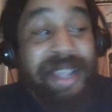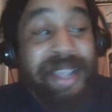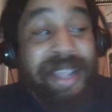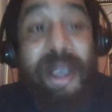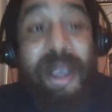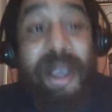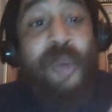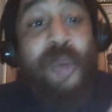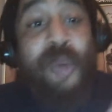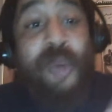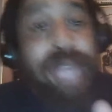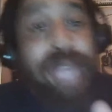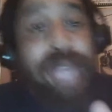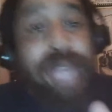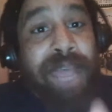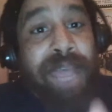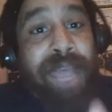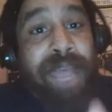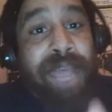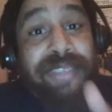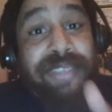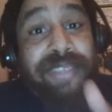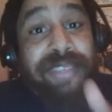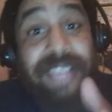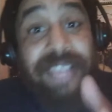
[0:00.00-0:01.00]
what I was
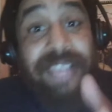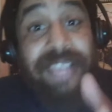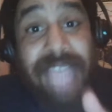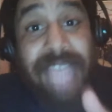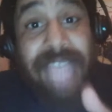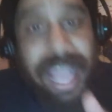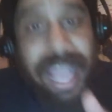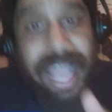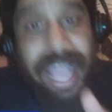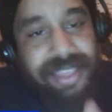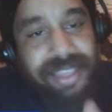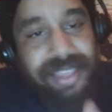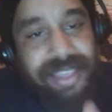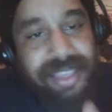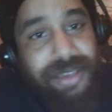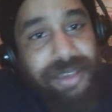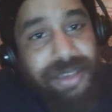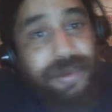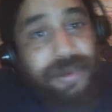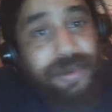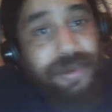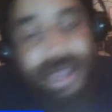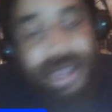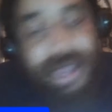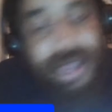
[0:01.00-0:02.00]
gonna ask you
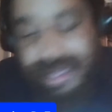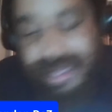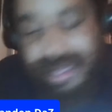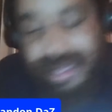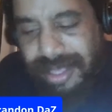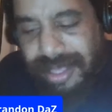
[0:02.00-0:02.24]
was,